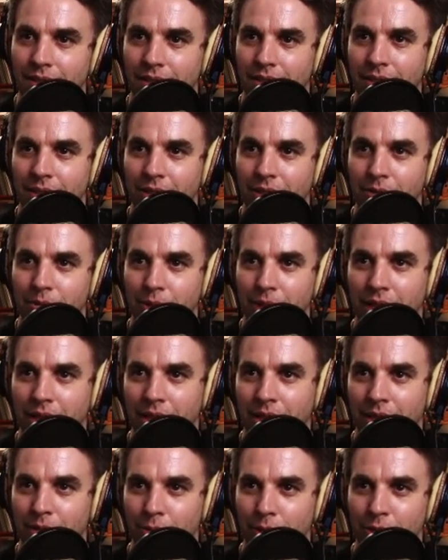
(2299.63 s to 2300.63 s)
So if
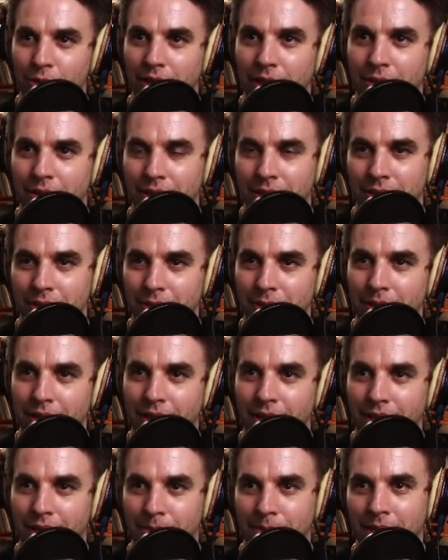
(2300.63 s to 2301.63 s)
we try to undo
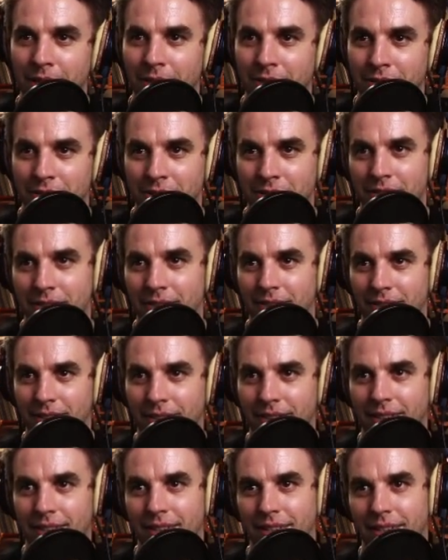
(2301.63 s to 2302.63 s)
it, I mean
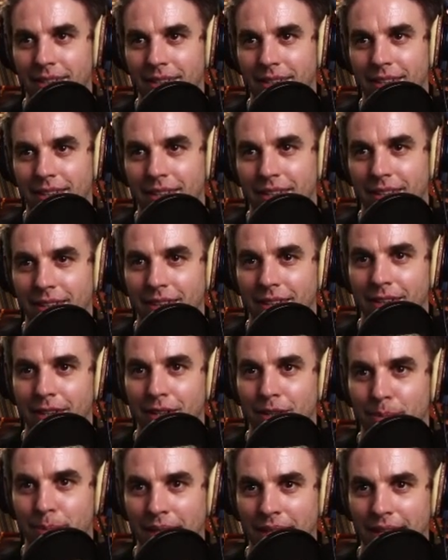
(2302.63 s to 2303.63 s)
they're
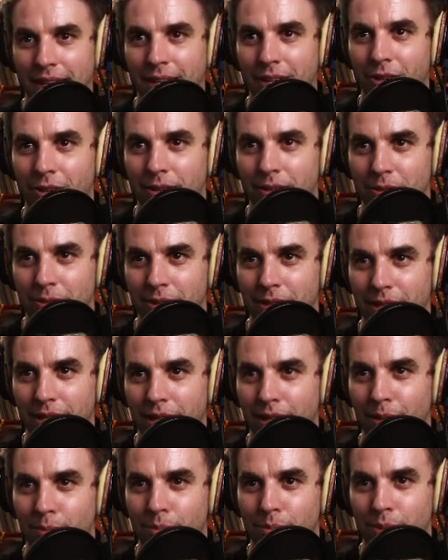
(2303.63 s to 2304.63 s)
gonna be out or
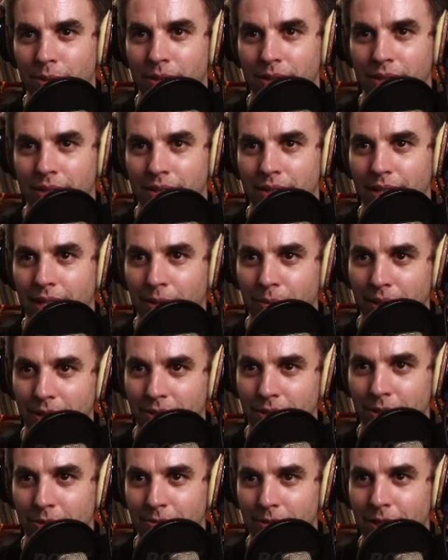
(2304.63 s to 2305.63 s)
up or I
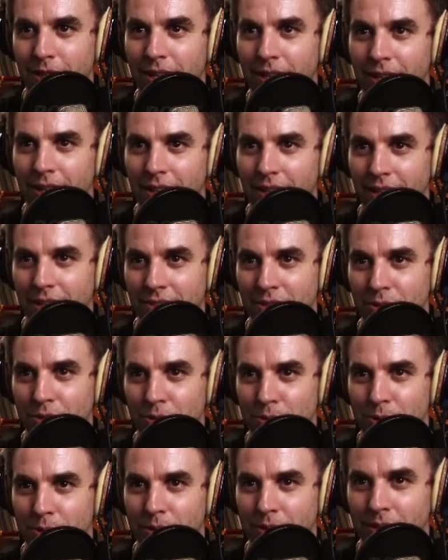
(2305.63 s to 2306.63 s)
went too far as
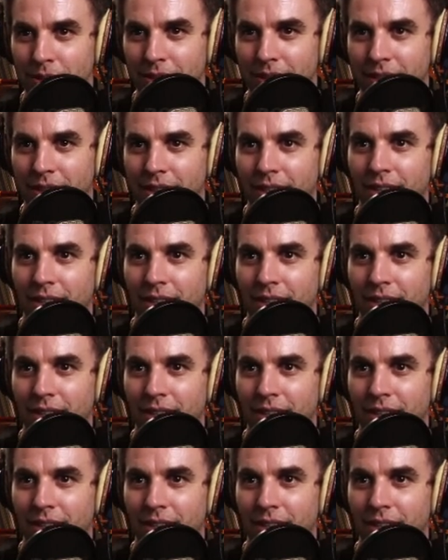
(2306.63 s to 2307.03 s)
usual.